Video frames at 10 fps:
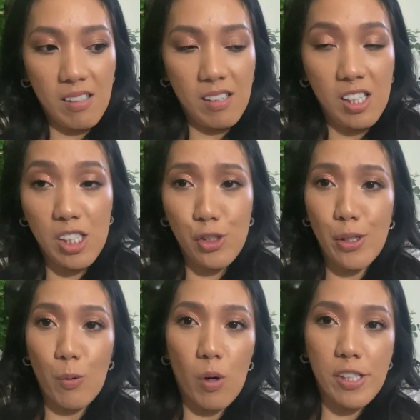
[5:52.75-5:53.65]

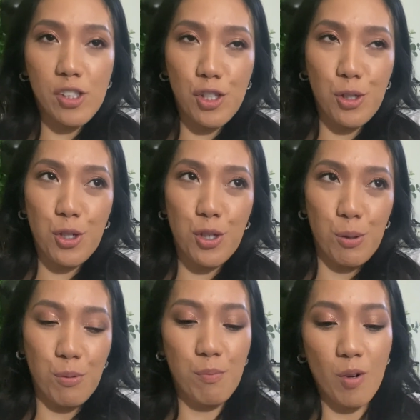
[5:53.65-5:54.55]
legit watch
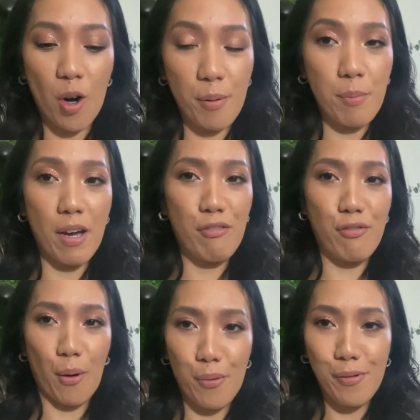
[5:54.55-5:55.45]
YouTube on my
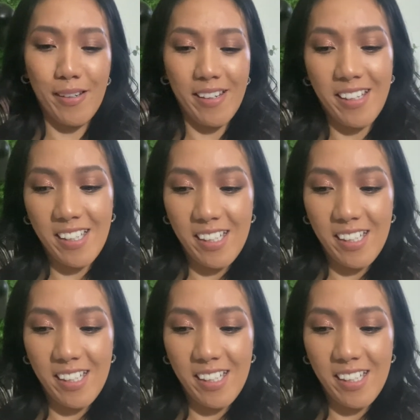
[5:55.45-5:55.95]
phone.